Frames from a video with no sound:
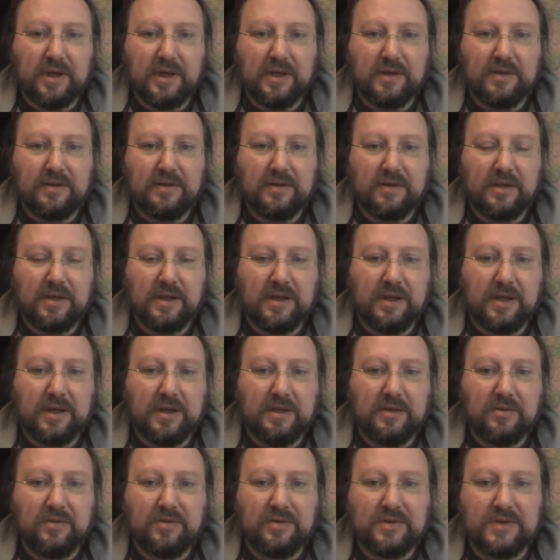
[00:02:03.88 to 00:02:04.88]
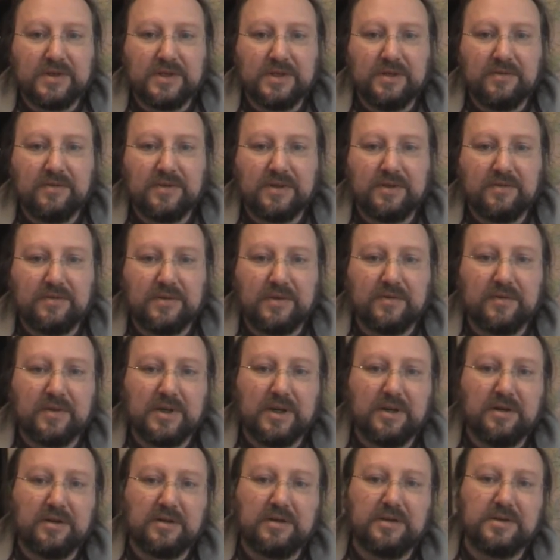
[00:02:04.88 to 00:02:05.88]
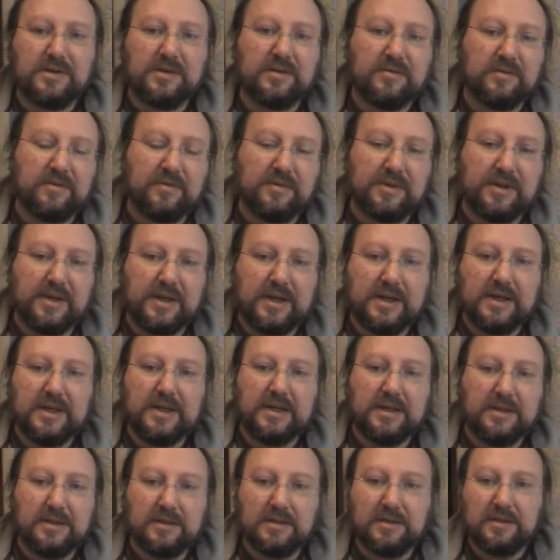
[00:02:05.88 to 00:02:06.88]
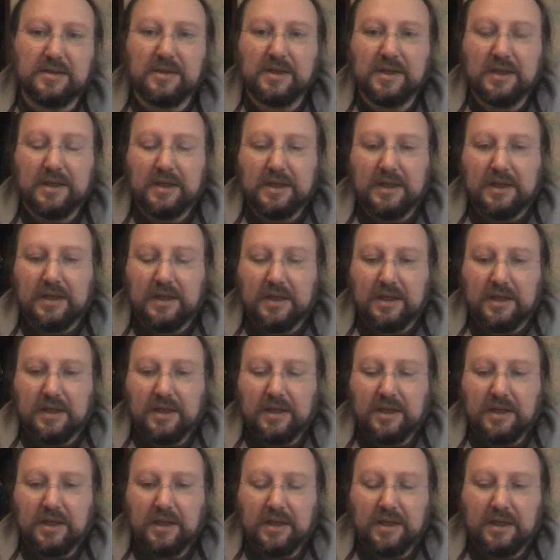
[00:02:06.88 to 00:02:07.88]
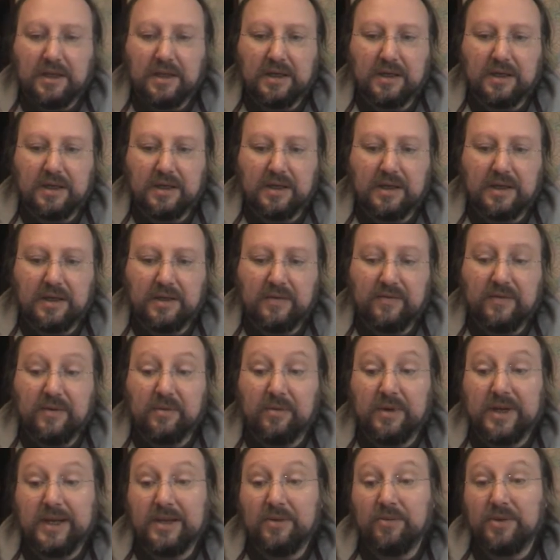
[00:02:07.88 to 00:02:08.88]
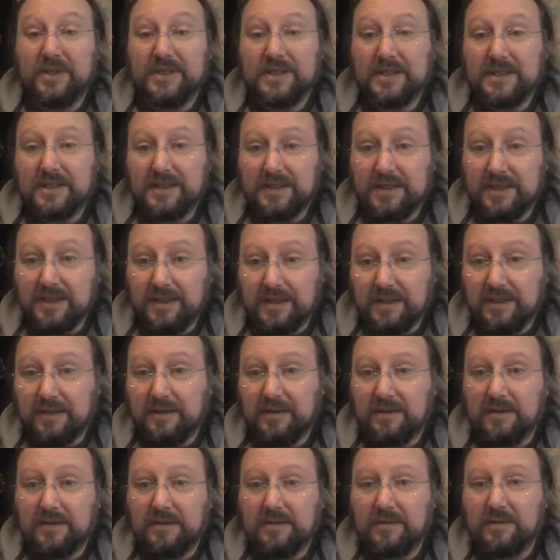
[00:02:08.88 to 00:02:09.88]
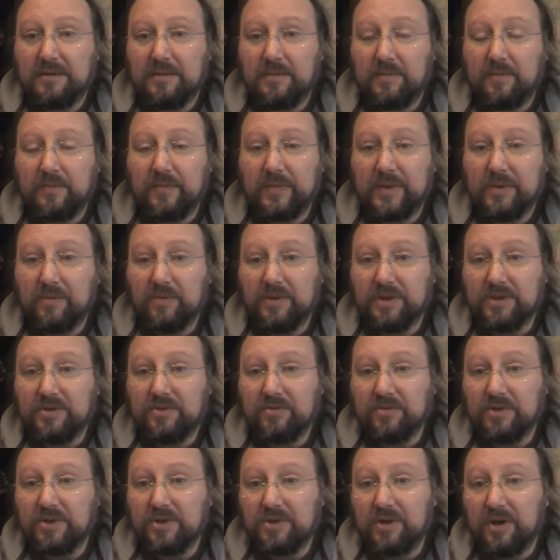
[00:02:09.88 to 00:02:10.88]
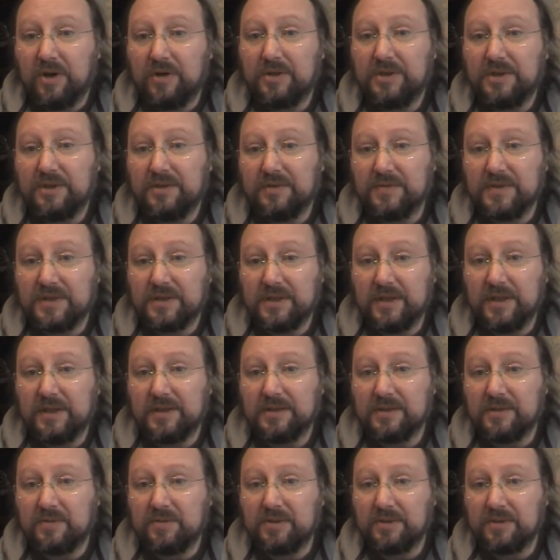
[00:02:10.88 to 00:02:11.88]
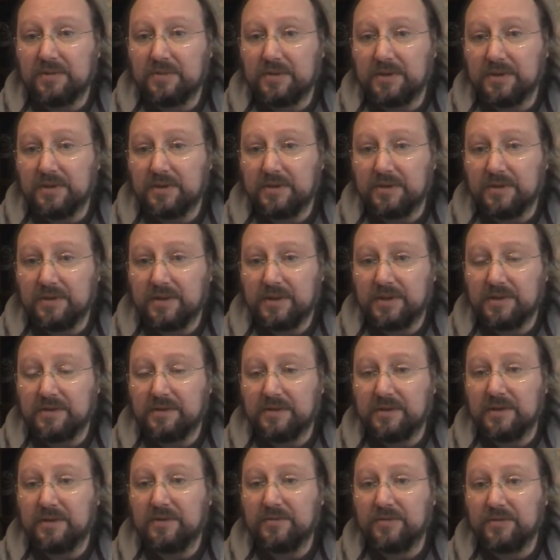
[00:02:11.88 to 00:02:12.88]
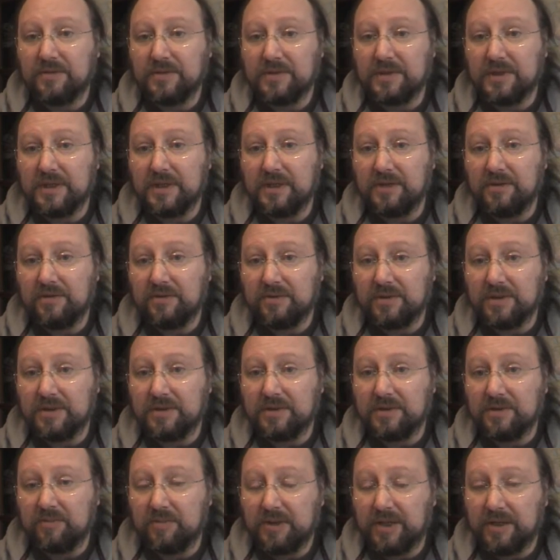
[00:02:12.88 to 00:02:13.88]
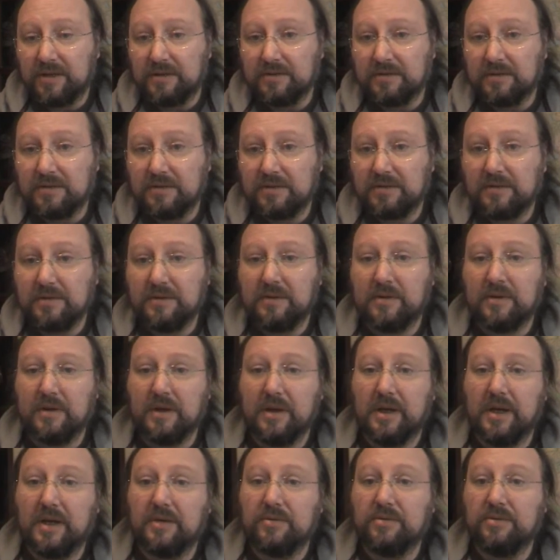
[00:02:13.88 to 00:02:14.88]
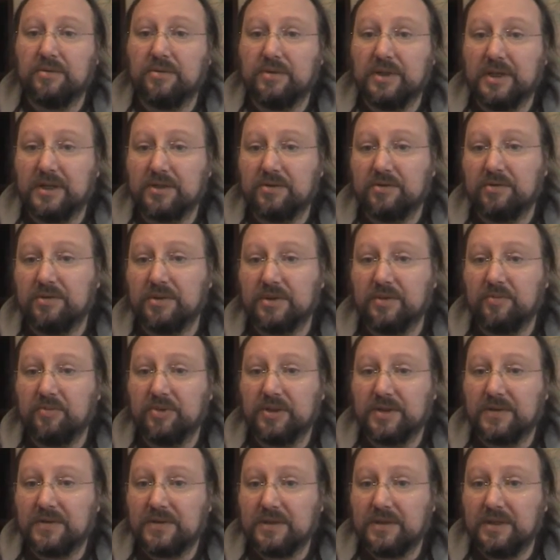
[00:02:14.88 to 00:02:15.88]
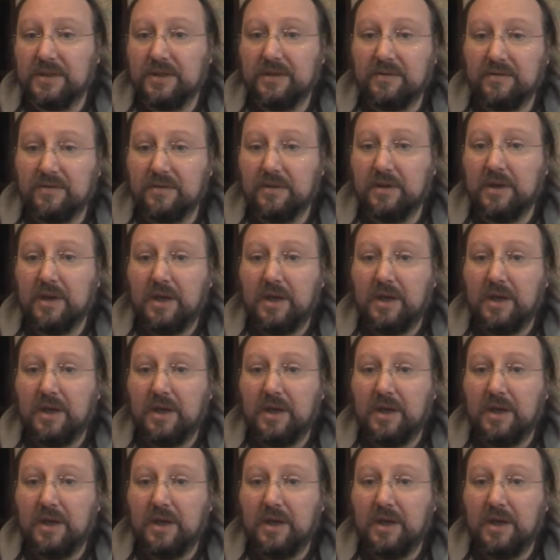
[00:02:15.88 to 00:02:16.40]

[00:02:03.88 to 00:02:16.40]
and you could see the whole concept of the line and the way we see, which cognitive science probably has a lot to say to us about how do we actually perceive